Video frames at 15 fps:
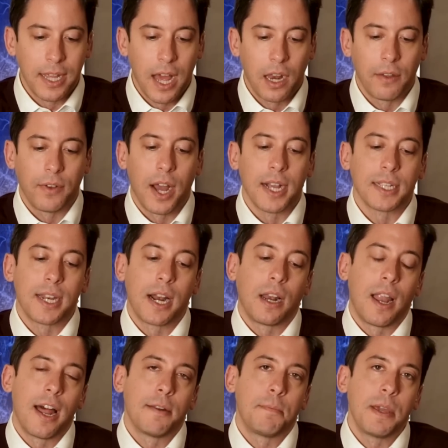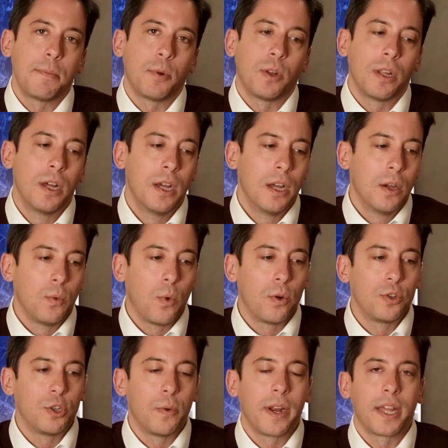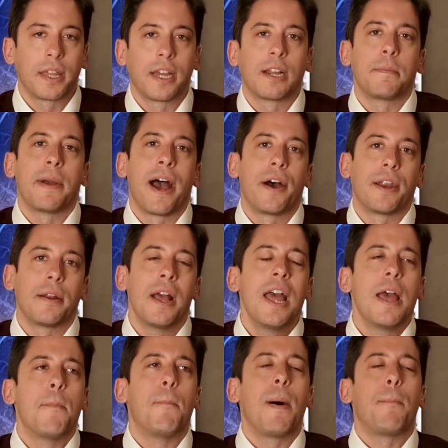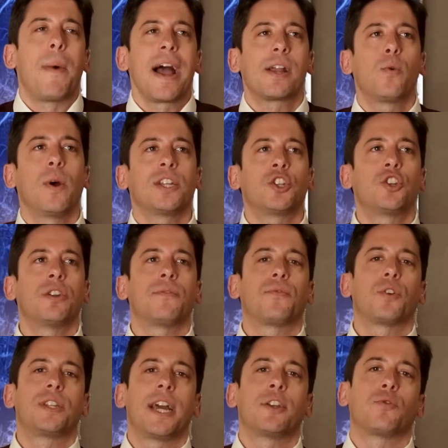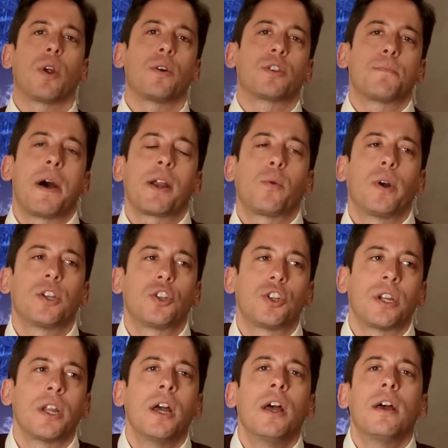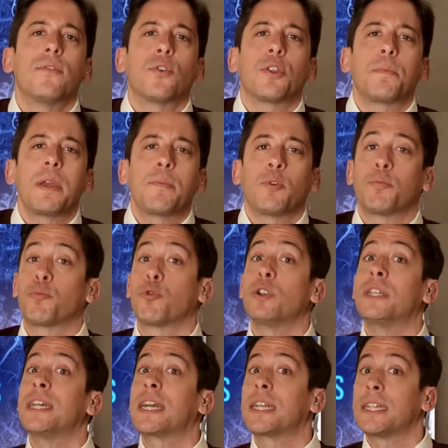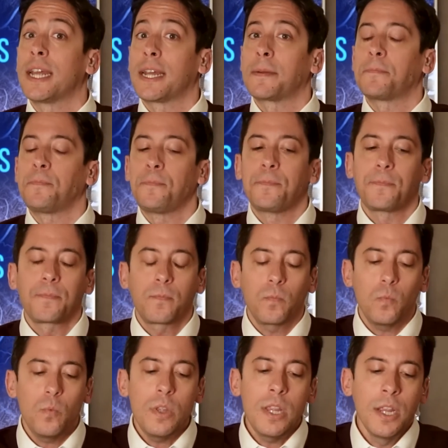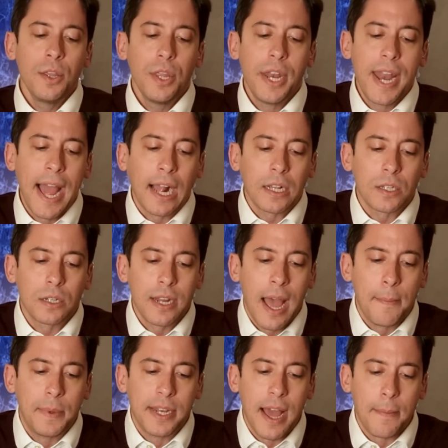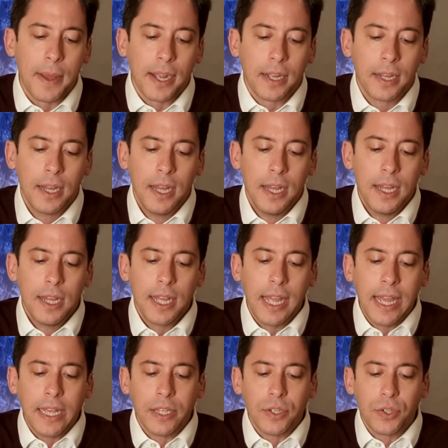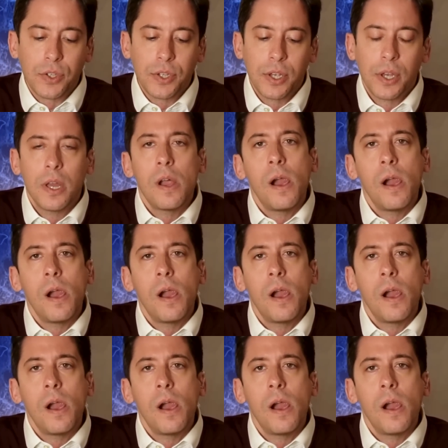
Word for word: televised, and a lot of people won't do anything about it. M- my question for Tedros, my question for the people predicting the next epidemic, is